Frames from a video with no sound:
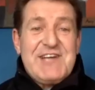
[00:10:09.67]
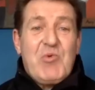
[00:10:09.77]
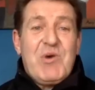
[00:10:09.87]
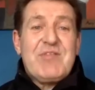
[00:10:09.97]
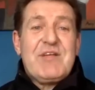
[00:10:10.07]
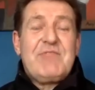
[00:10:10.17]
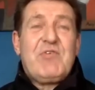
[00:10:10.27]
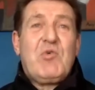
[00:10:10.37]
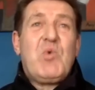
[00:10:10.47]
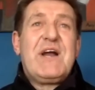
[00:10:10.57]
was there
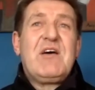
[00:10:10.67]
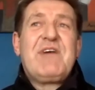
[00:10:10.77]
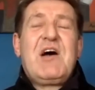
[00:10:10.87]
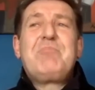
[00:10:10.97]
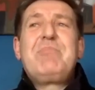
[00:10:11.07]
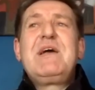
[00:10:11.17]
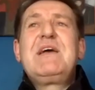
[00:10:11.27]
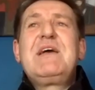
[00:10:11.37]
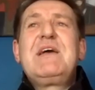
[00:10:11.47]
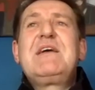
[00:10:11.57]
for one of our
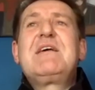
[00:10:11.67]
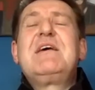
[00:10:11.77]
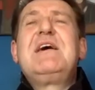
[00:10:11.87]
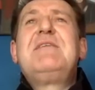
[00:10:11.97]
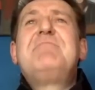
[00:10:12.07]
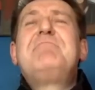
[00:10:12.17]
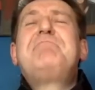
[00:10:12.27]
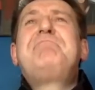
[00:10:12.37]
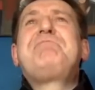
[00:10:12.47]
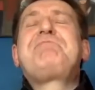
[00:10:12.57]
big
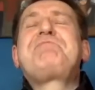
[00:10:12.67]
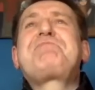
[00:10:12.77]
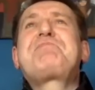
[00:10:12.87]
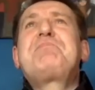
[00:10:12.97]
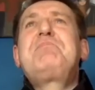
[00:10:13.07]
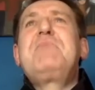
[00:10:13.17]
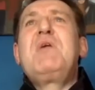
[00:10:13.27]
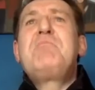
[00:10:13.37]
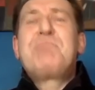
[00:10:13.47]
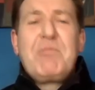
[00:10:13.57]
um,
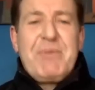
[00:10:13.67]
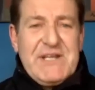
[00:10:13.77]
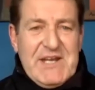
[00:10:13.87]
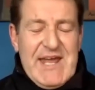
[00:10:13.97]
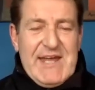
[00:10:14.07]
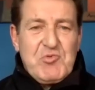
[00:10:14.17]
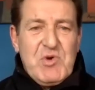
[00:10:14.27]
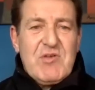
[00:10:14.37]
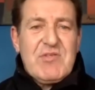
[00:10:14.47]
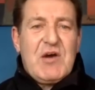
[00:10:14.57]
property
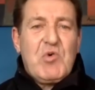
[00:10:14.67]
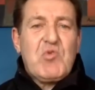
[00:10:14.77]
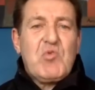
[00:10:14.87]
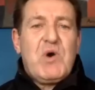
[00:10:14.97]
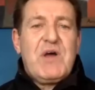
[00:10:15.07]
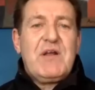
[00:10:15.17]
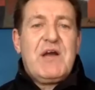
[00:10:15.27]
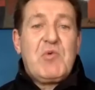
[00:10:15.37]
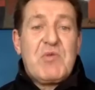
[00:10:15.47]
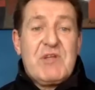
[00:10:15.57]
networks. I was one,
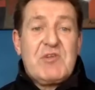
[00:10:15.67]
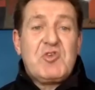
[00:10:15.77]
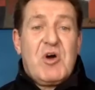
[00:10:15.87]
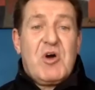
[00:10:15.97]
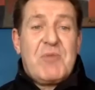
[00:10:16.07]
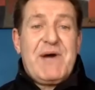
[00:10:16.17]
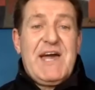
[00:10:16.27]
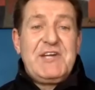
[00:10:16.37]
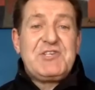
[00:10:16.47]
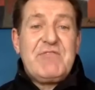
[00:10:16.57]
I was the top
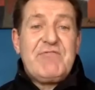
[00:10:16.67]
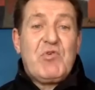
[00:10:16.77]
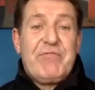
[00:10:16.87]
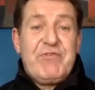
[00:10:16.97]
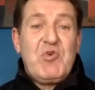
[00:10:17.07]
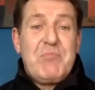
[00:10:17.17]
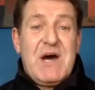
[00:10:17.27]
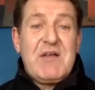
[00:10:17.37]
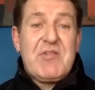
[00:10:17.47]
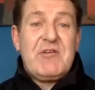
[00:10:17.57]
agent for a few
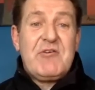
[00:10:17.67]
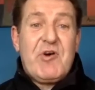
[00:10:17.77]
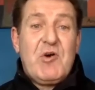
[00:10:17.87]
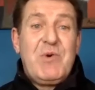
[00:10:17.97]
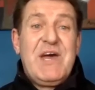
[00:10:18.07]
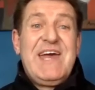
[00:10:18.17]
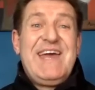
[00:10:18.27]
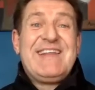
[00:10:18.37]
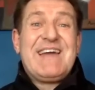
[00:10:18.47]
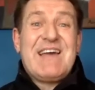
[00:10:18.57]
months in a row
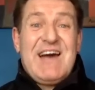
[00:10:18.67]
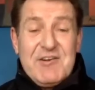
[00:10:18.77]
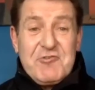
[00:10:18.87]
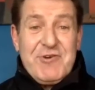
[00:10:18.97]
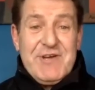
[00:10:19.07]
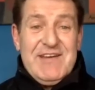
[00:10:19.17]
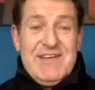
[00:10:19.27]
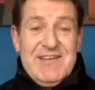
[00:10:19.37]
in the country.